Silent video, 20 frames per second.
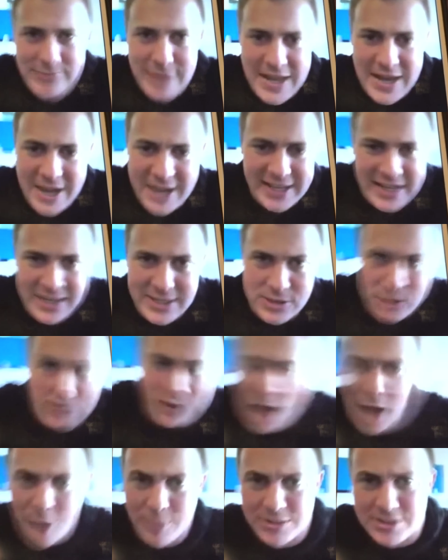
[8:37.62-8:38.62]
man. I canceled
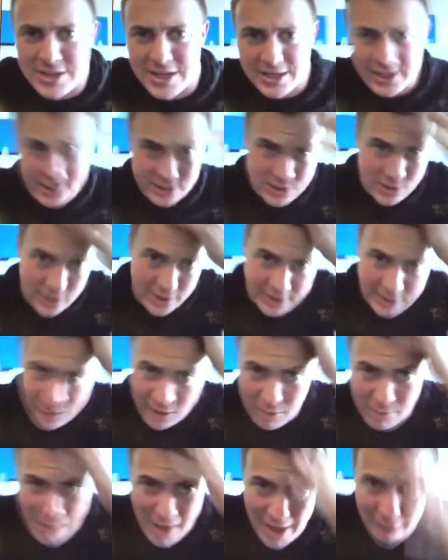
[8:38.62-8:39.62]
commentating so I can
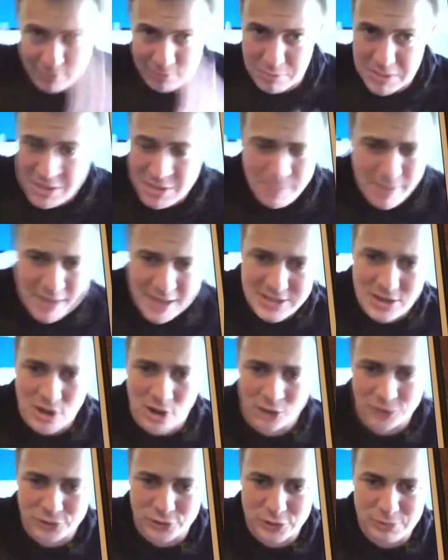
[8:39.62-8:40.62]
come back and be the best
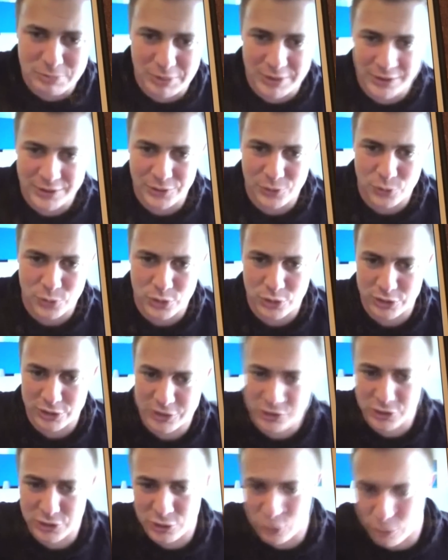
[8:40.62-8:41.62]
Call of Duty player in the world,
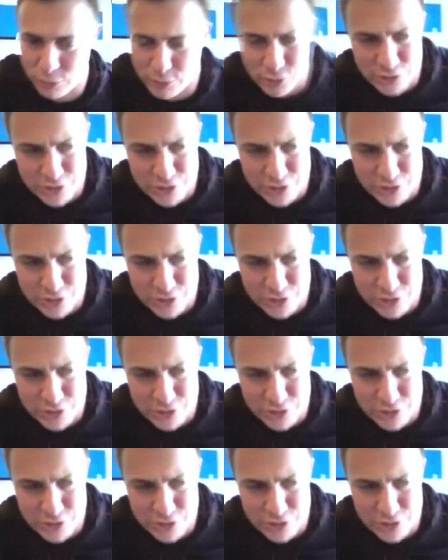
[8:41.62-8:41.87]
dude. Umu